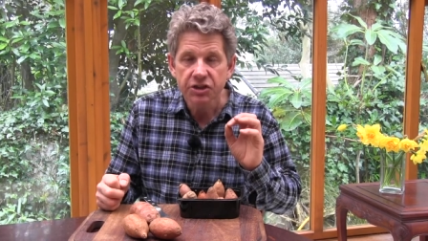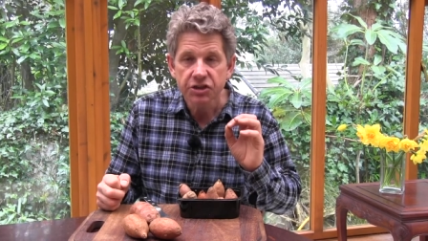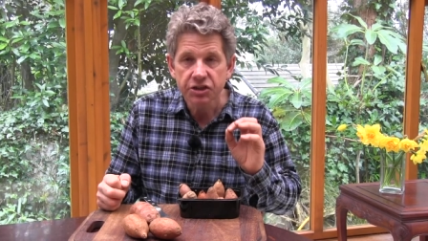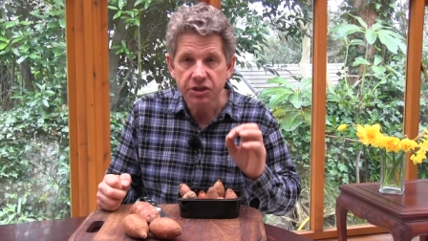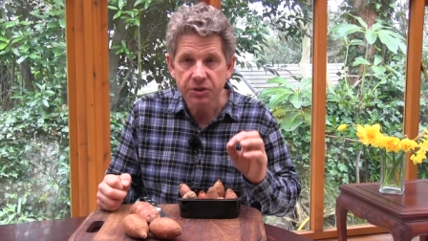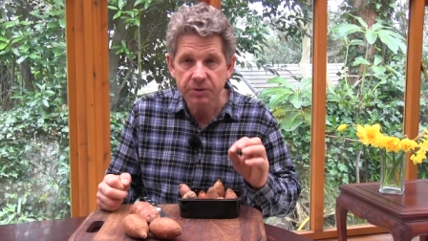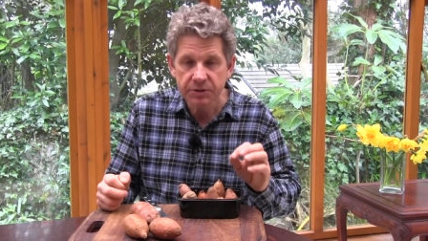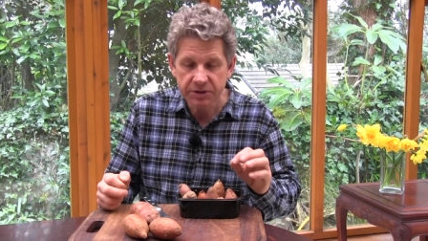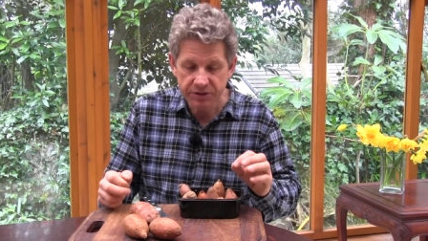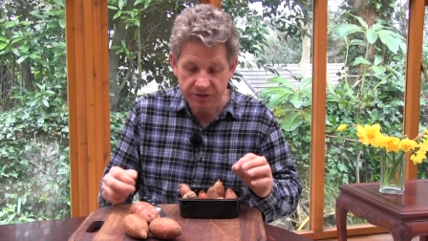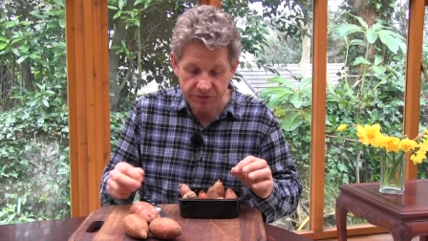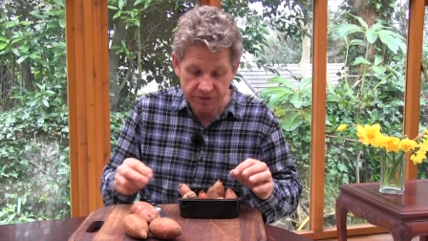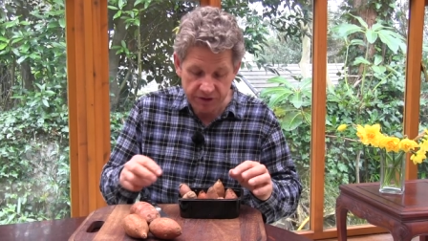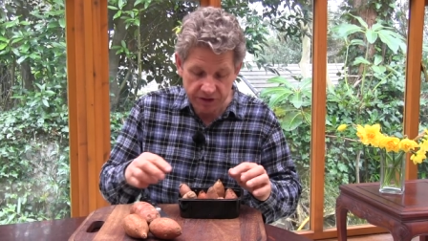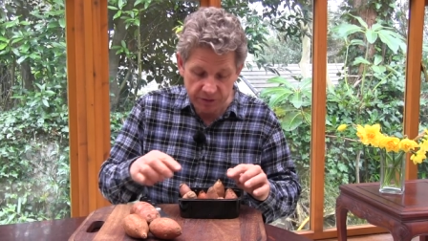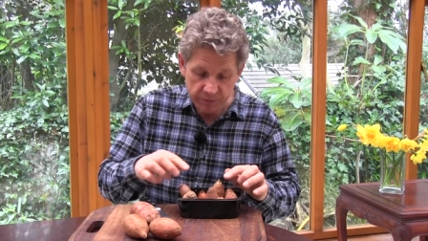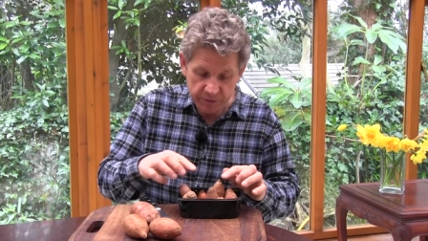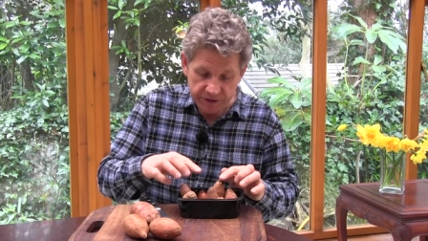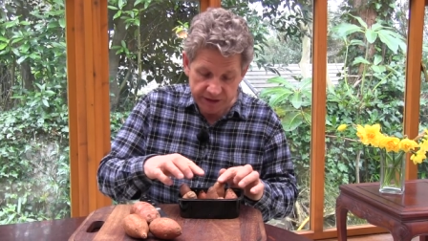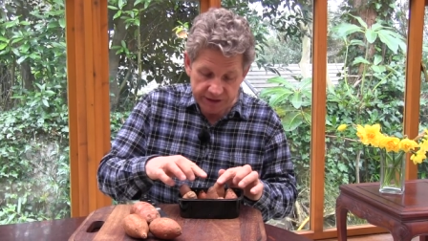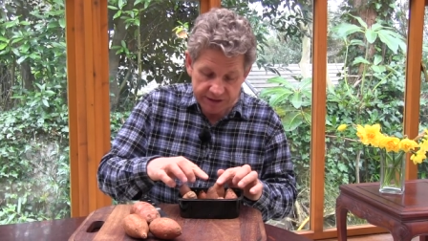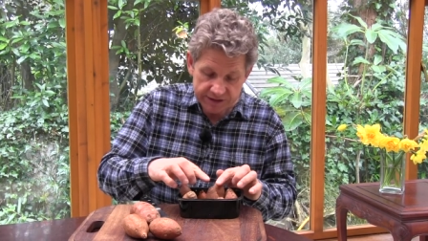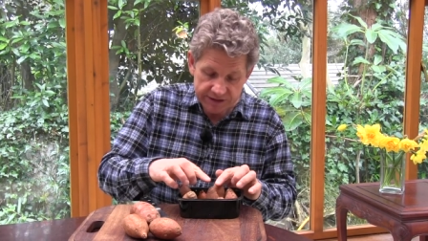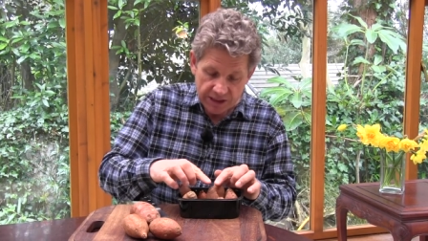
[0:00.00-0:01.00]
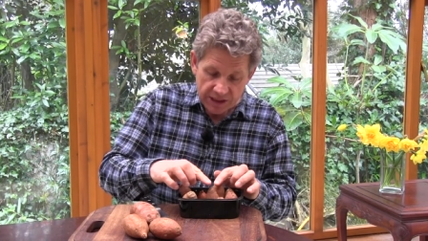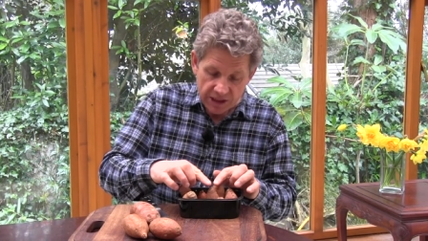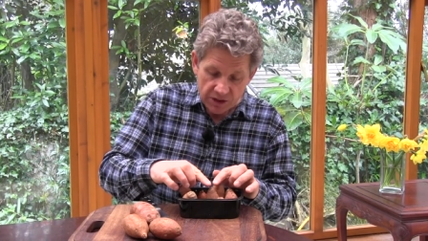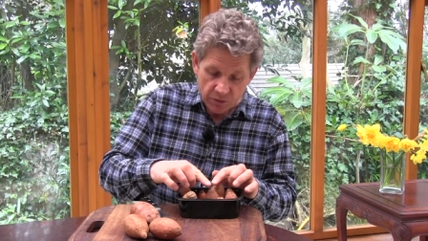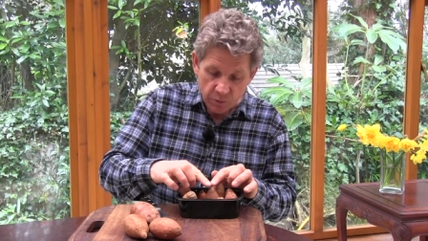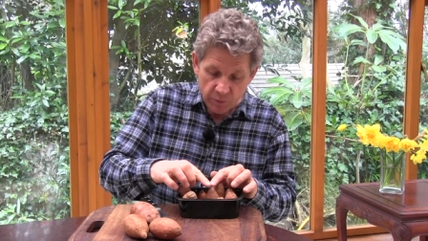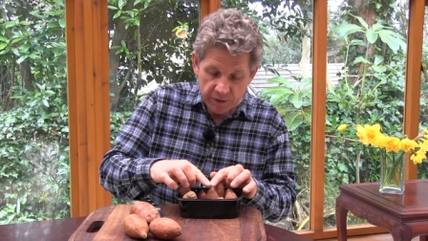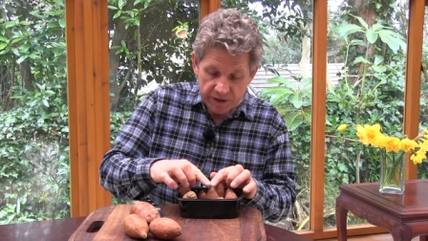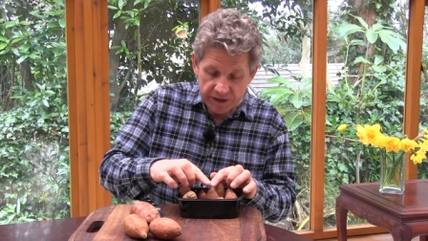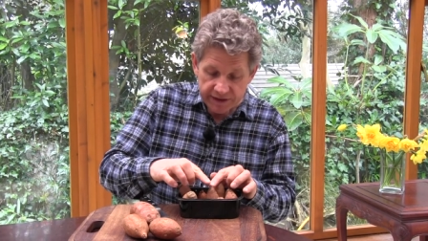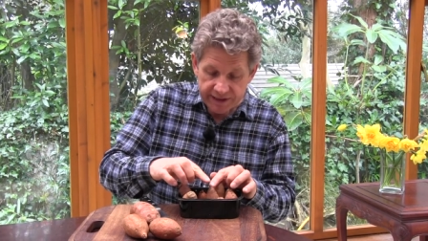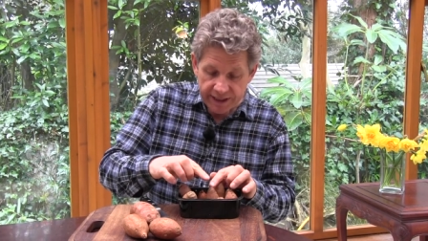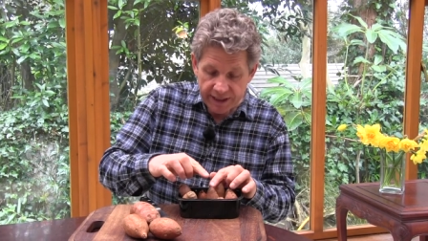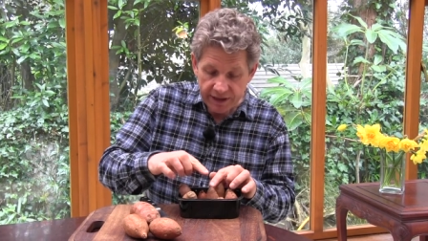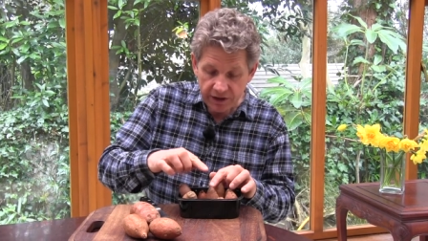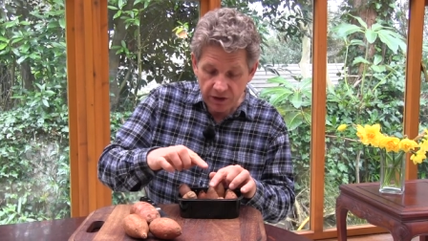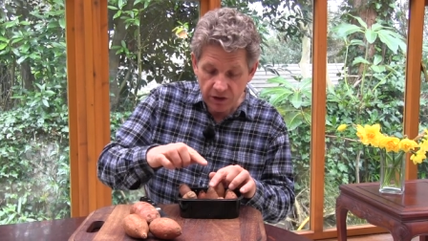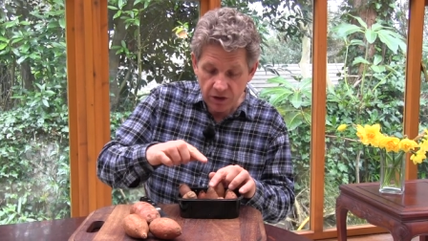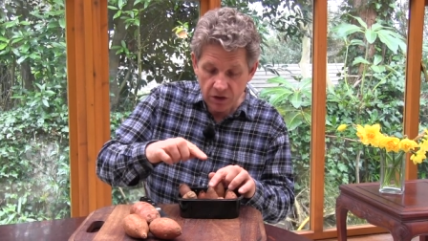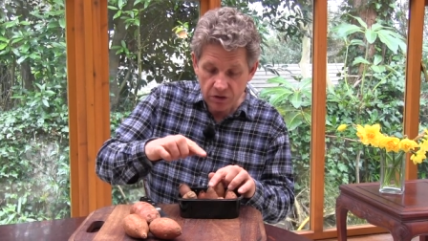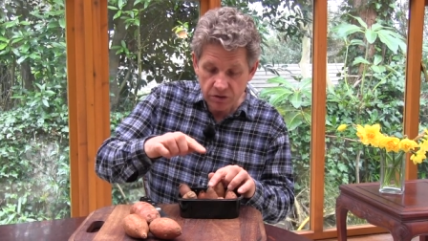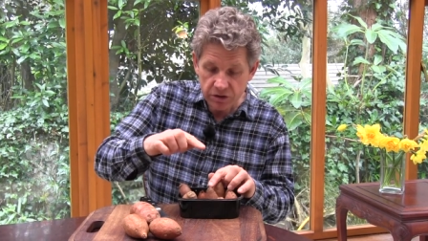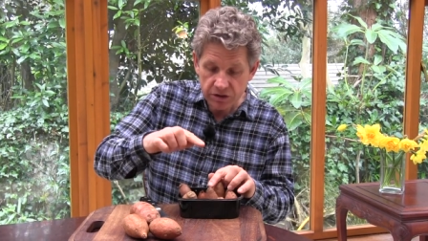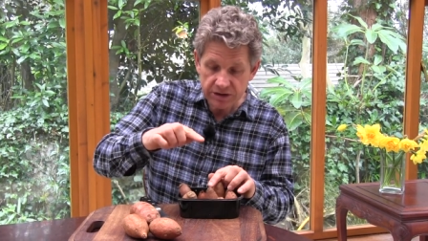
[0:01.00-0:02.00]
two to three weeks we'll get
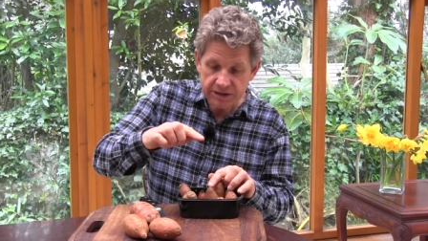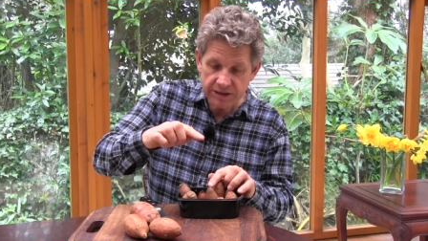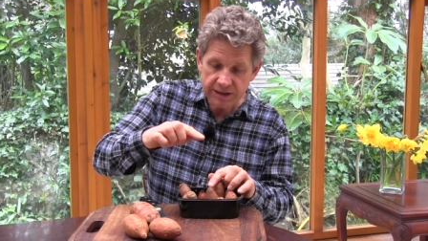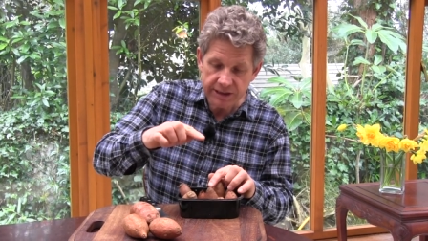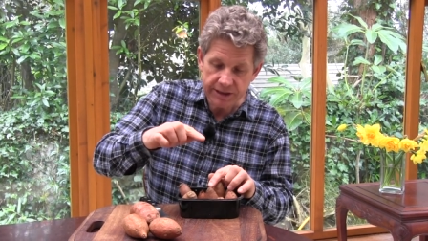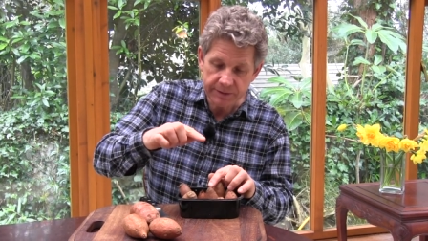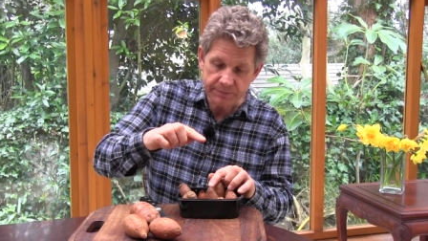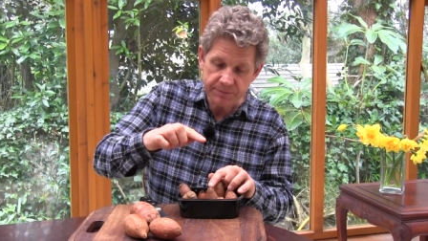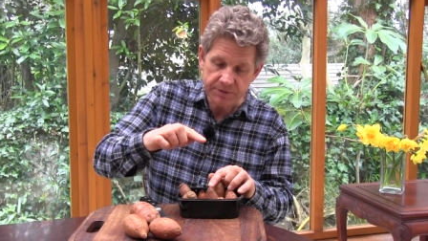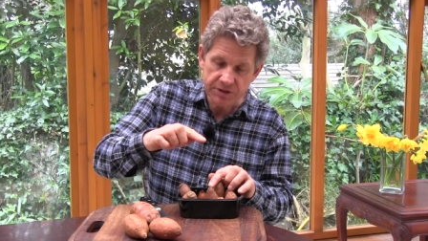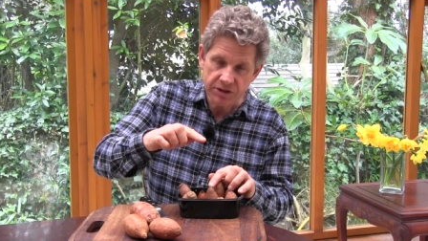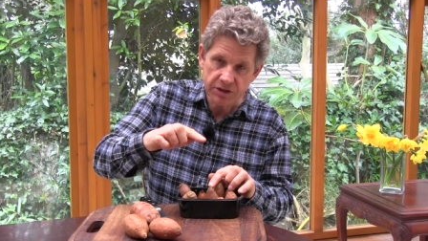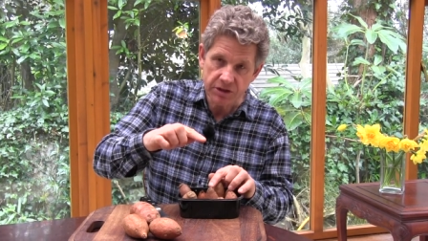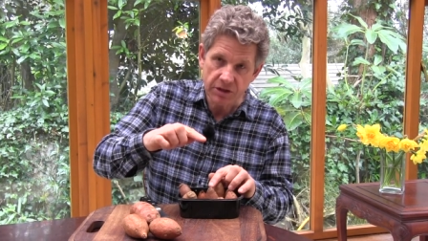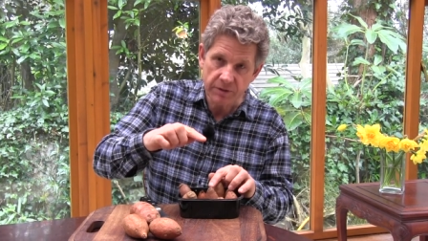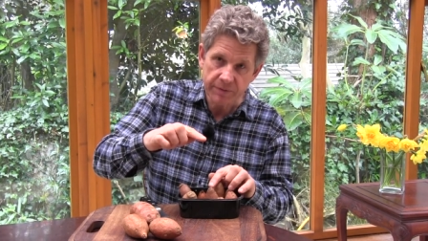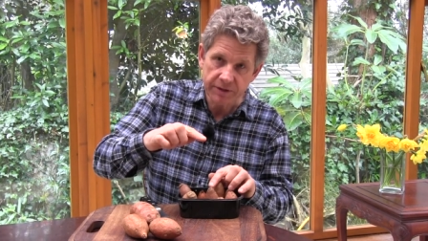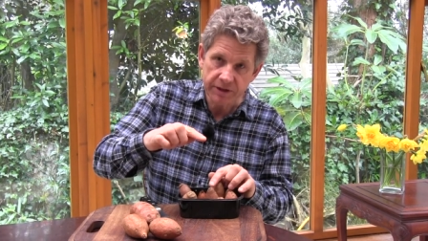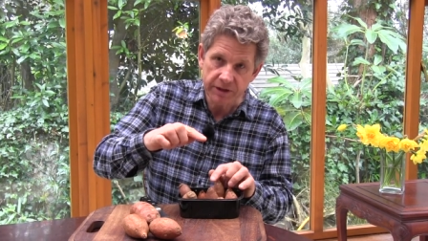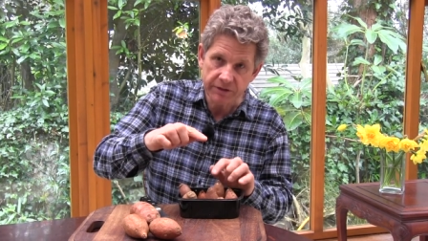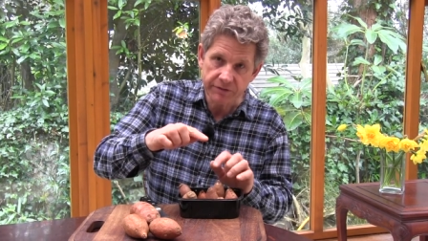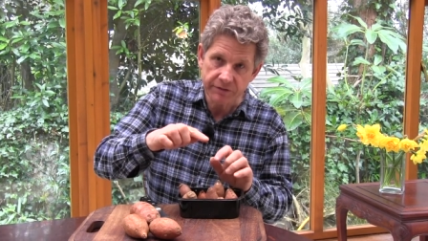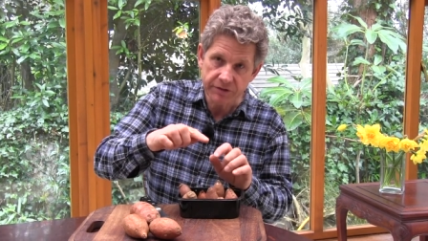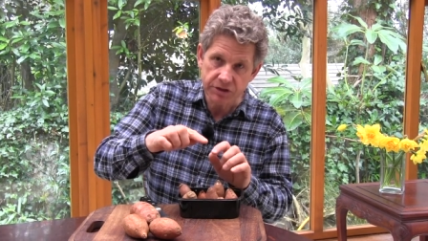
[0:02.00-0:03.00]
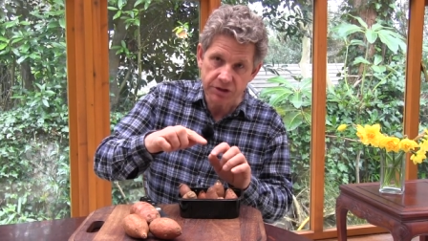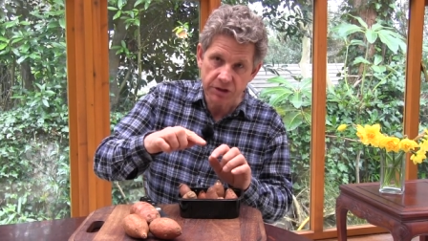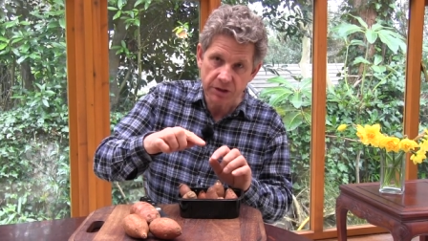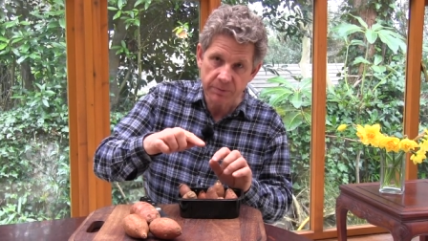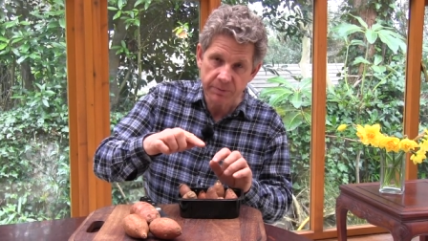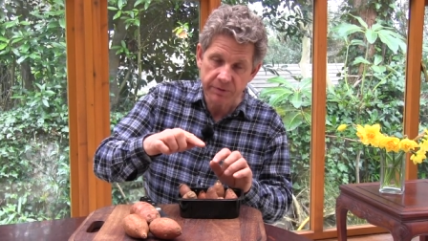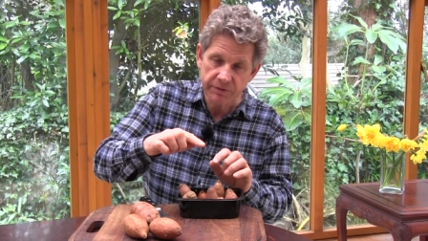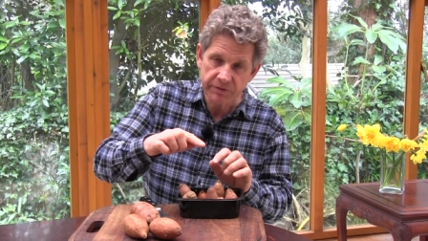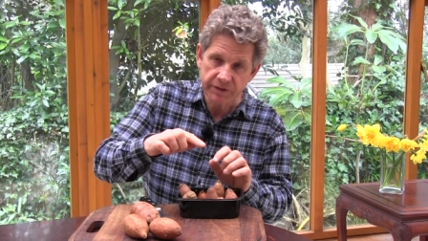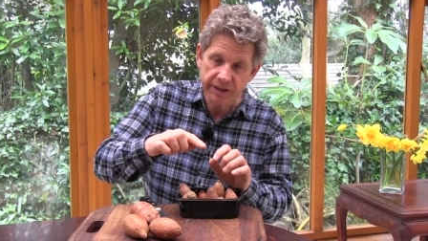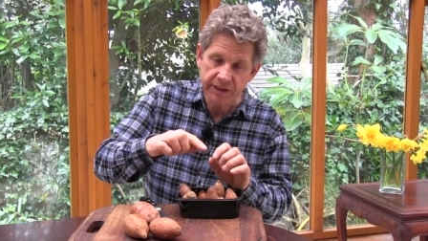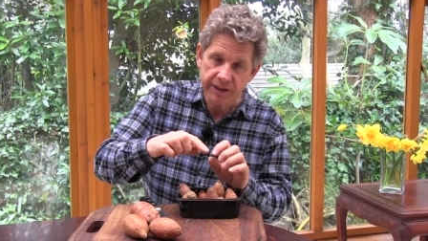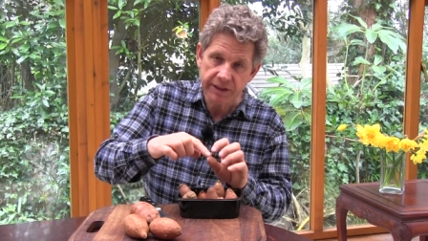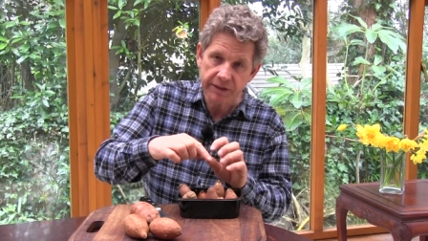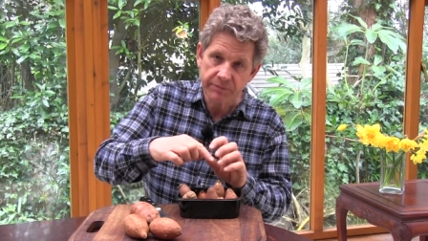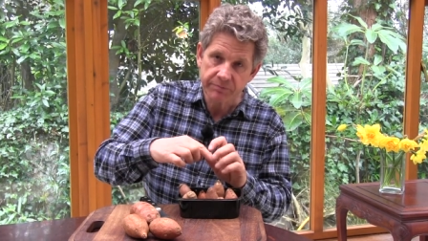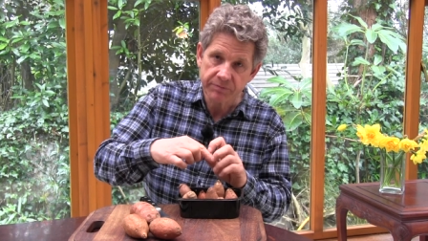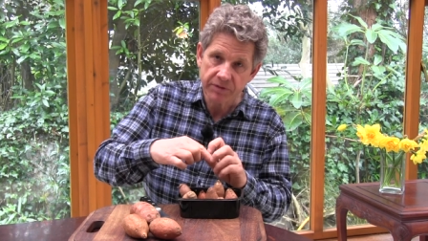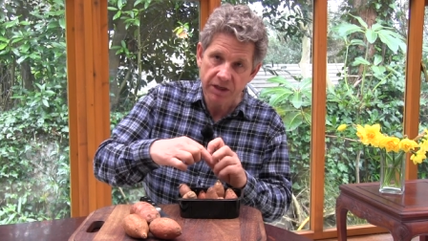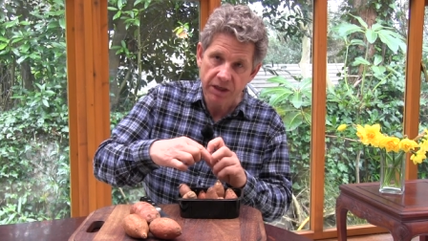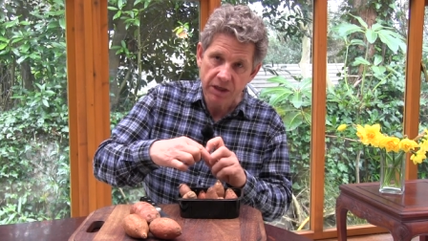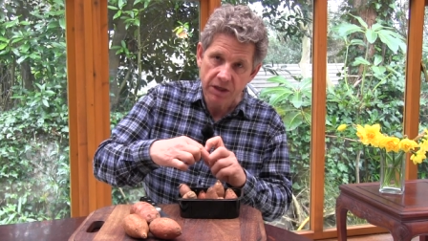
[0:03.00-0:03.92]
long slips growing off the top of here.